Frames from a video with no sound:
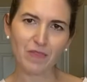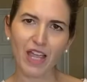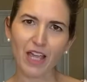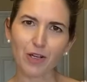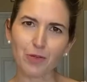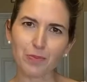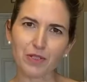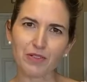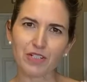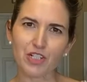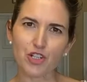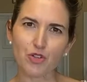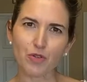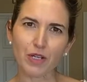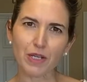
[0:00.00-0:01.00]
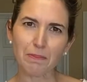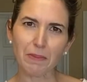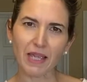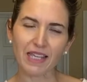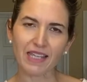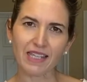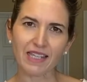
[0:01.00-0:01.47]
hope you enjoy
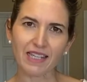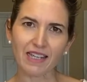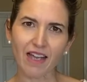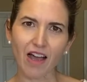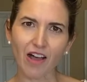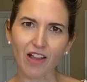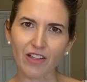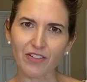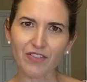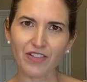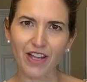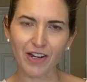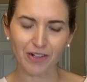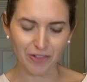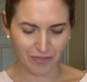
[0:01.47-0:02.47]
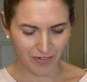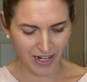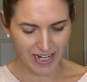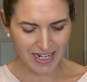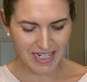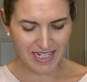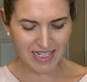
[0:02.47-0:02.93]
making cauliflower
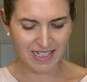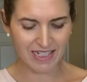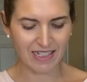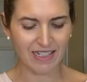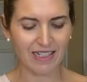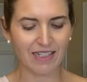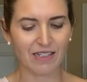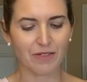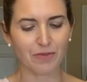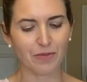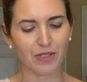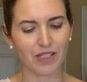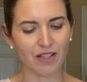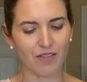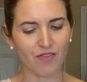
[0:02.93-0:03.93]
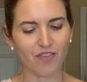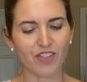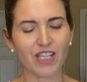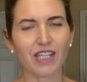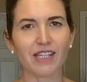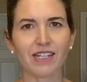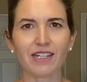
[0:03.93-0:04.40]
rice with
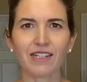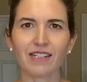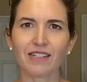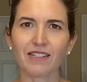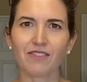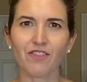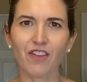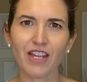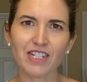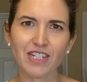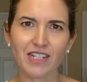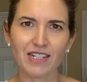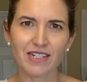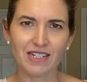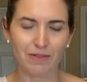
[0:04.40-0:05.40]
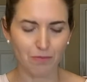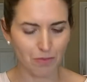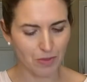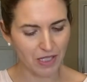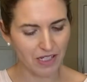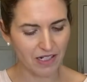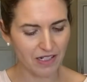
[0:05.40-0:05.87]
fajita veggies and
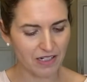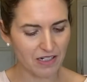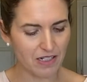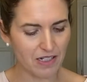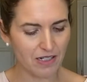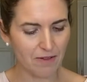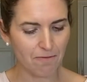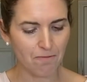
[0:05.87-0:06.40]
beans.